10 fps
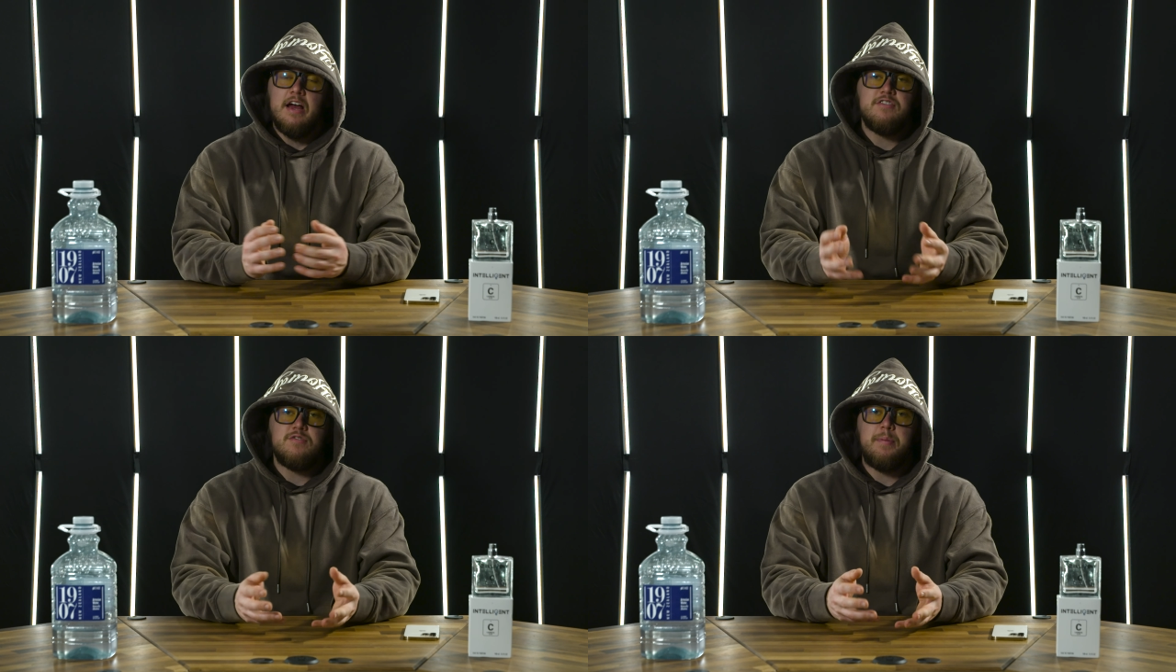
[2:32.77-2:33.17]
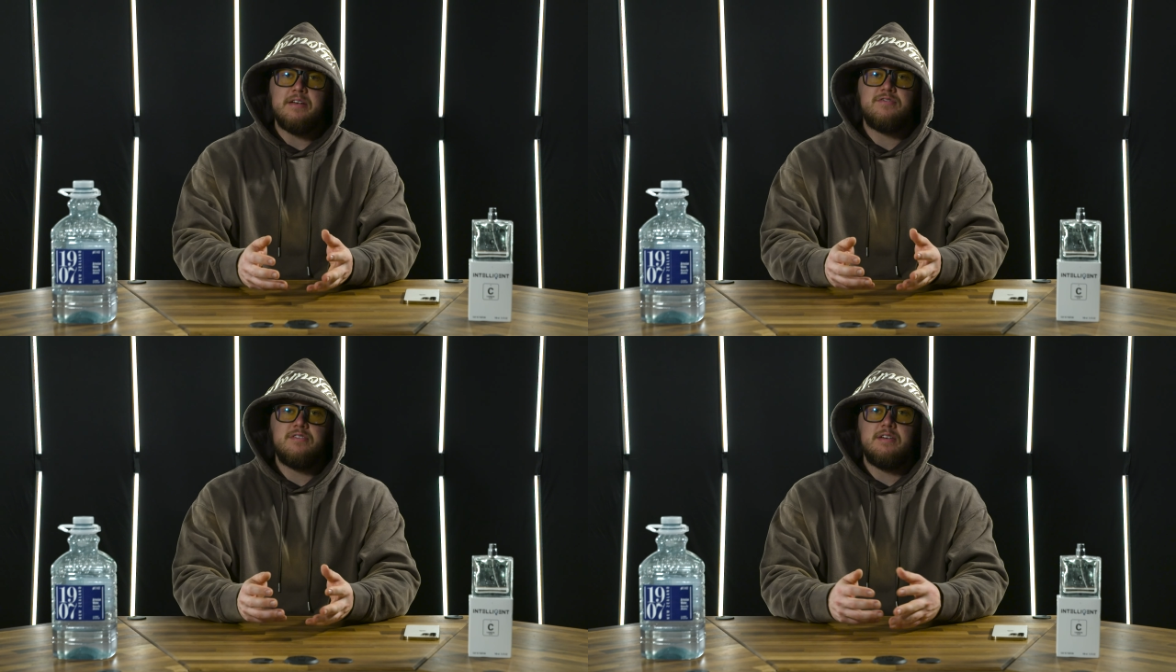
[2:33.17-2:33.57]

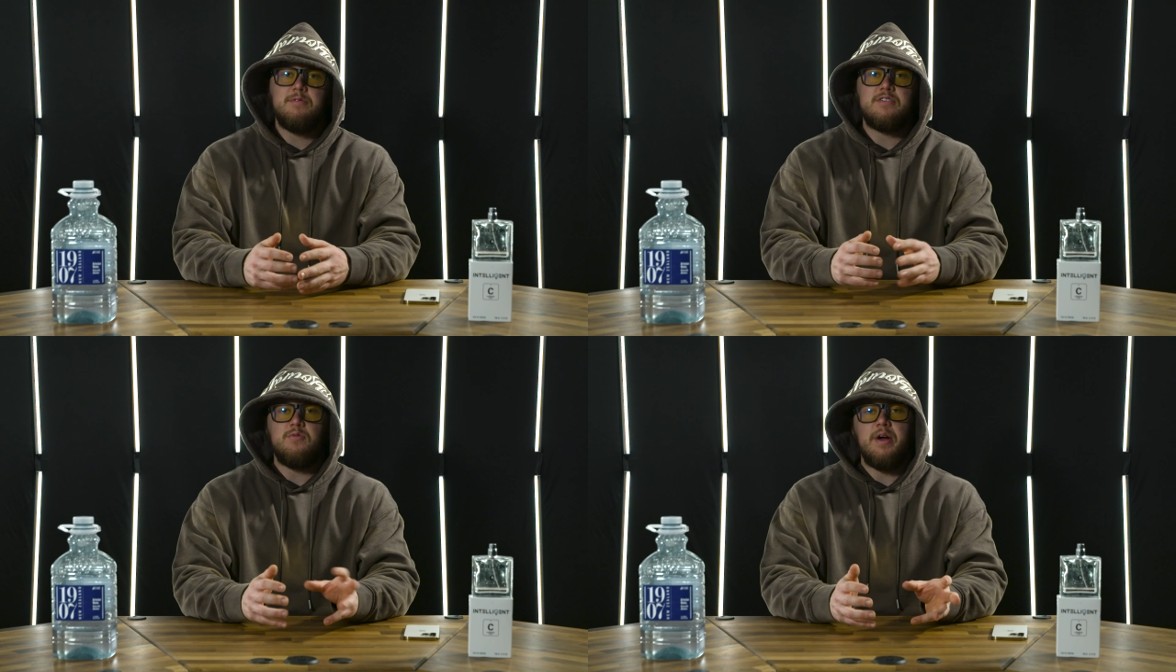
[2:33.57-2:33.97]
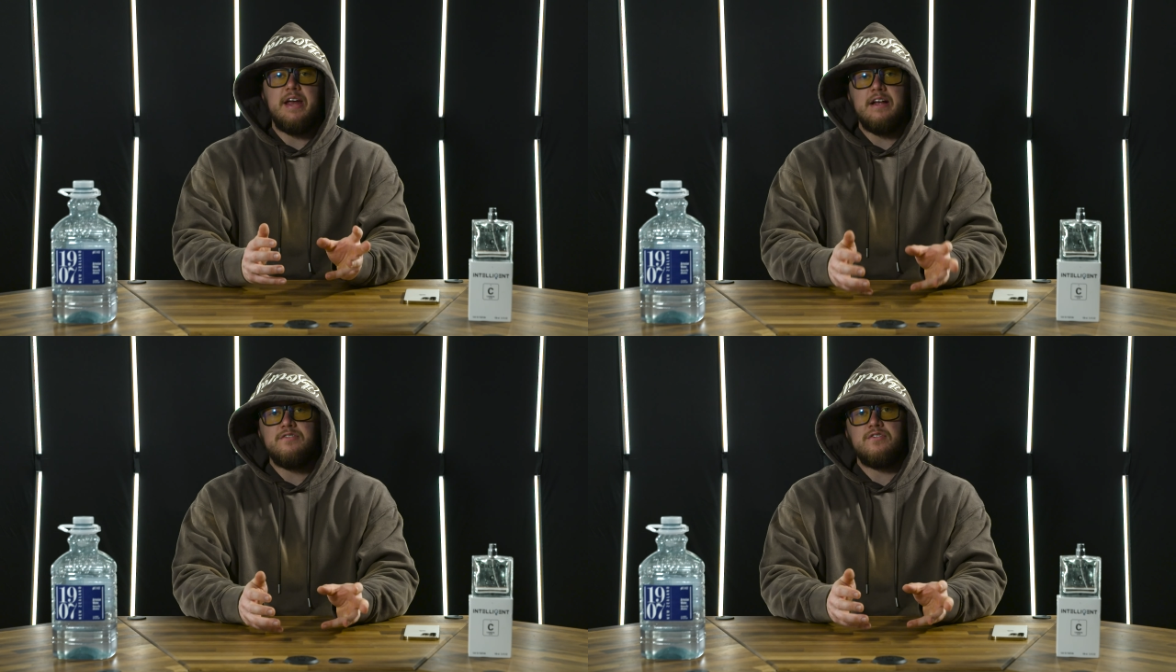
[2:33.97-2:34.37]
especially with the way
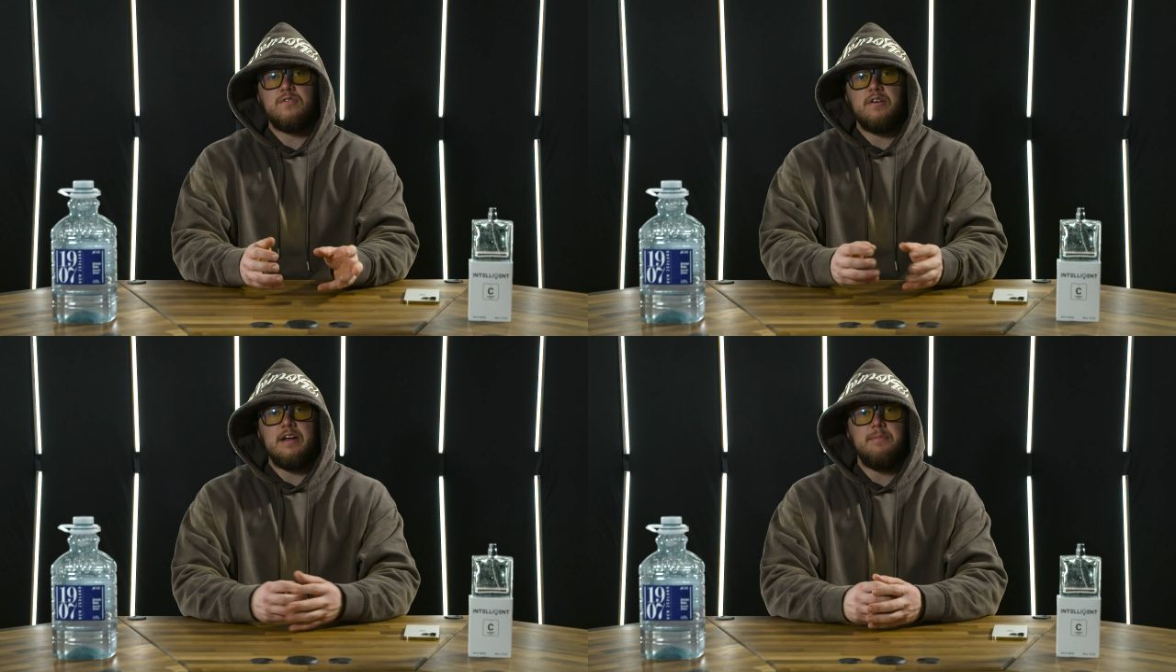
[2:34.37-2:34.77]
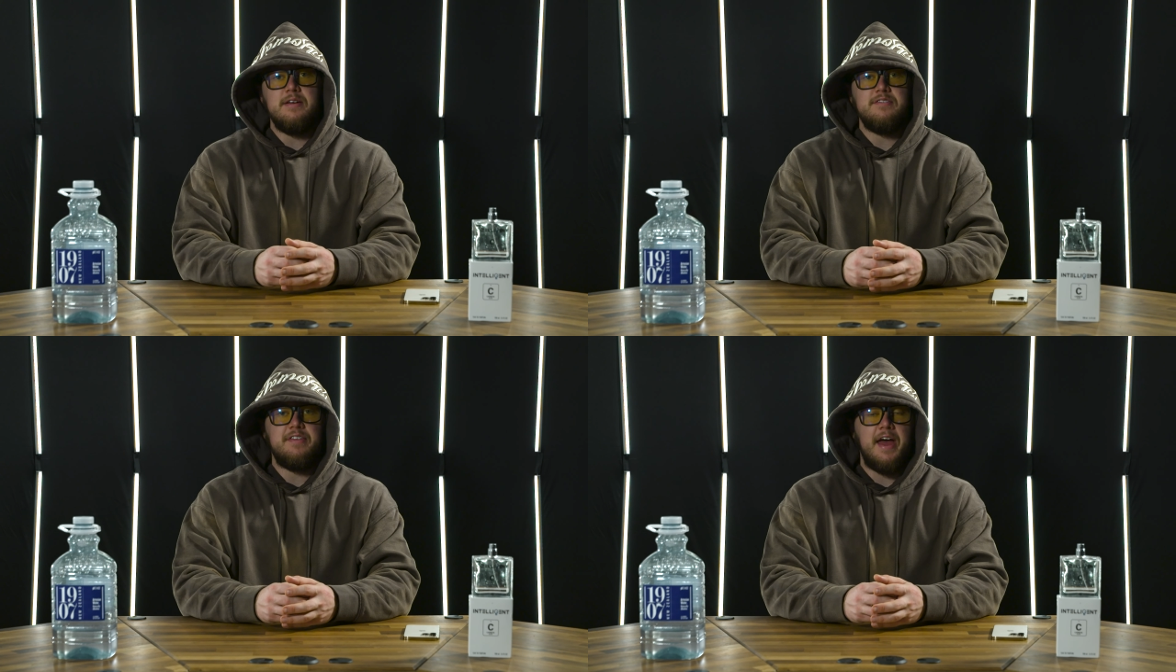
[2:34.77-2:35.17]
Instagram
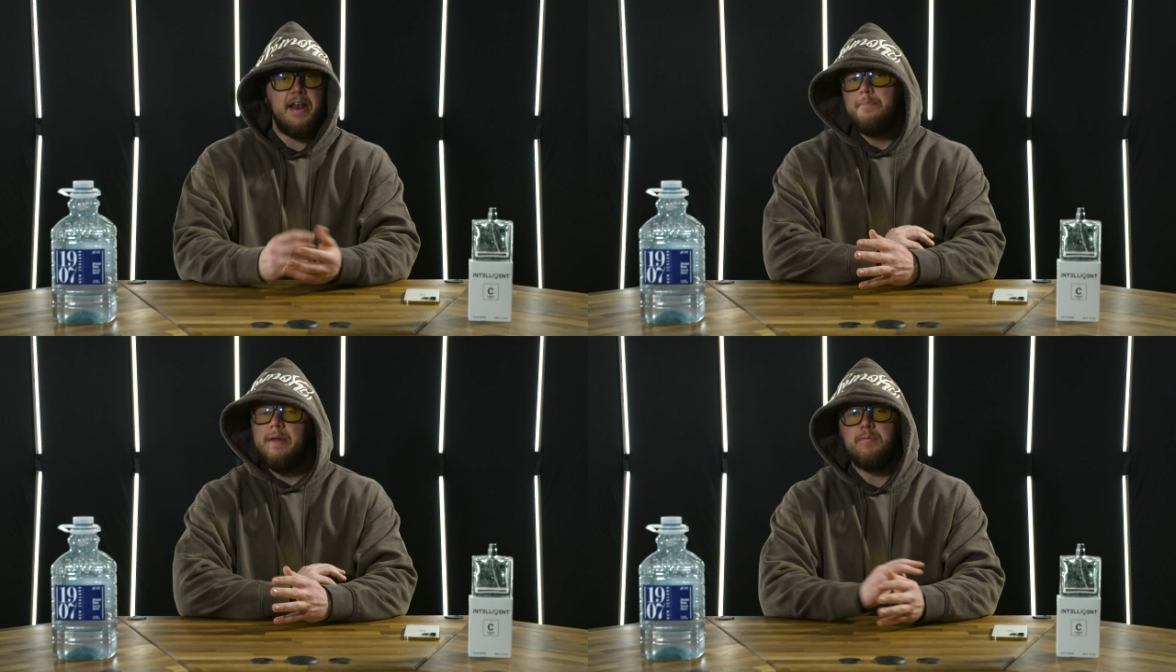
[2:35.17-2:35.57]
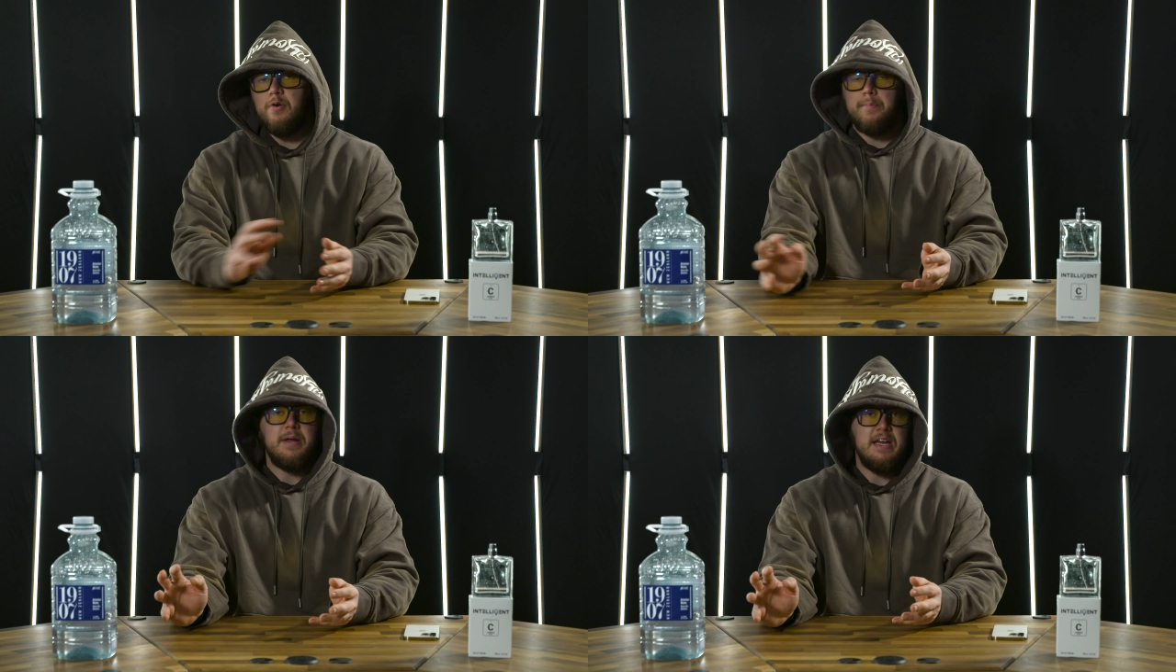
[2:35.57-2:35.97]
is, that people are
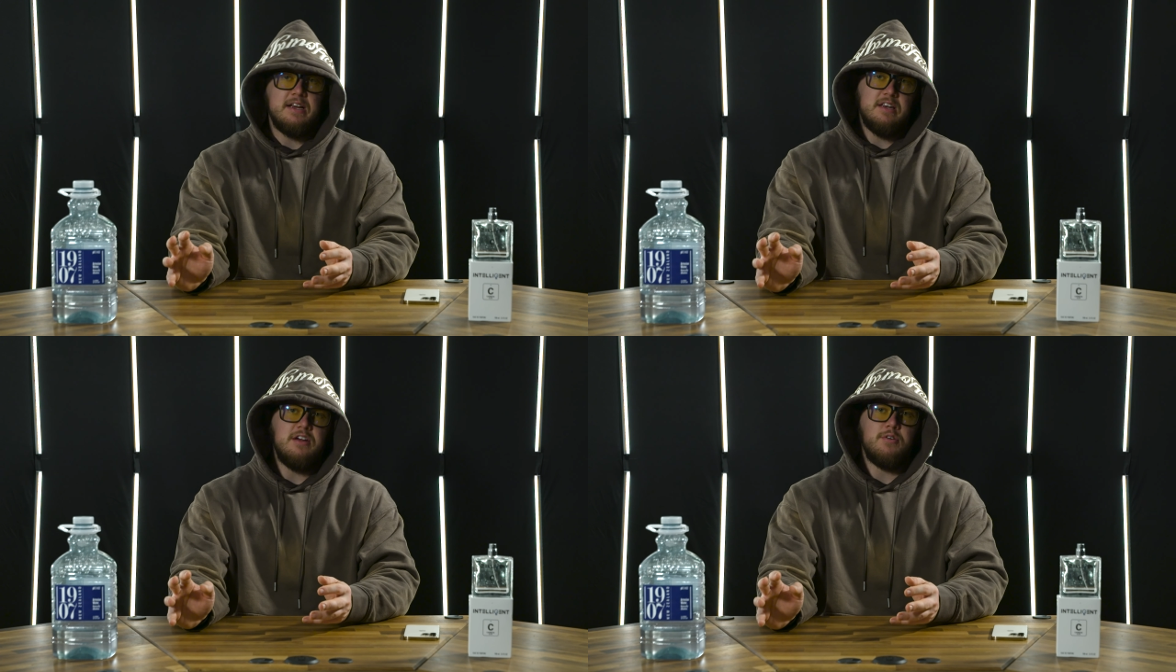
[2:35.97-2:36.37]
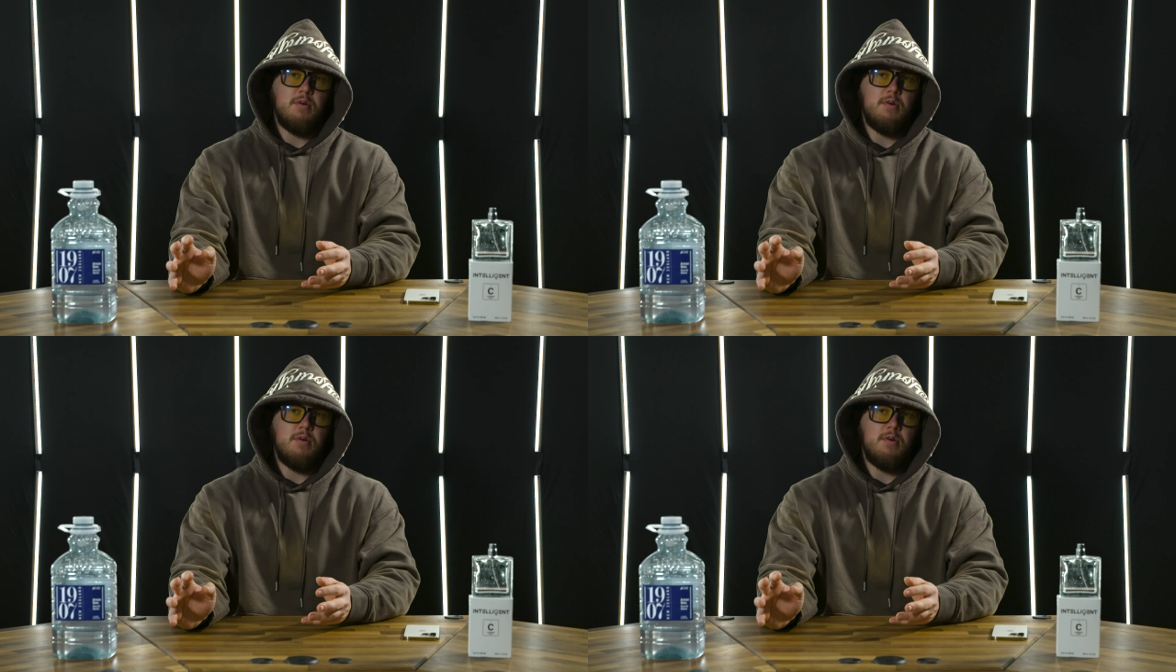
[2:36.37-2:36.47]
peaked year